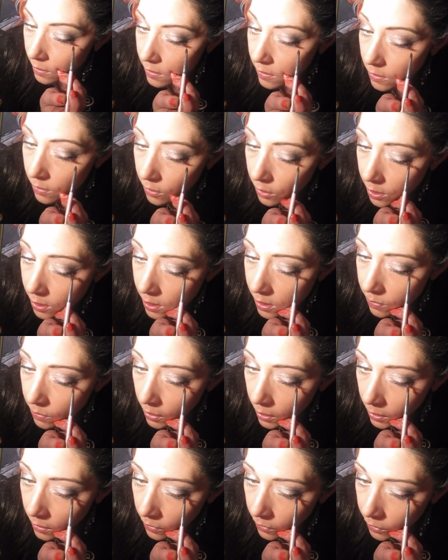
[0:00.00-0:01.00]
So you just
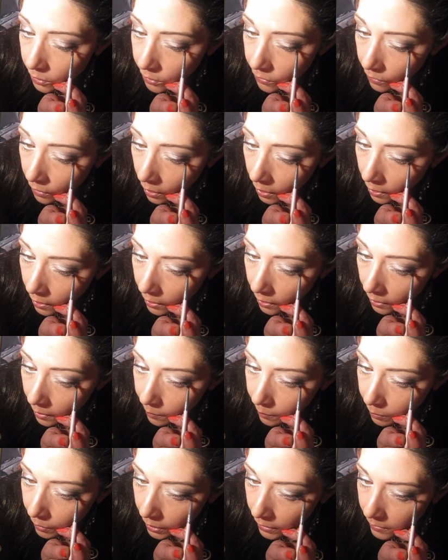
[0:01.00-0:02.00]
want to close your eye
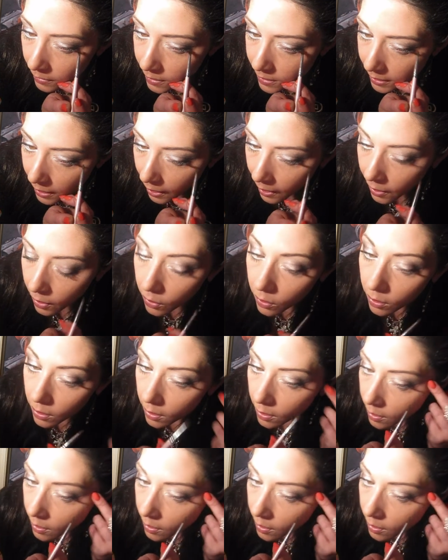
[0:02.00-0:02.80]
and bring this out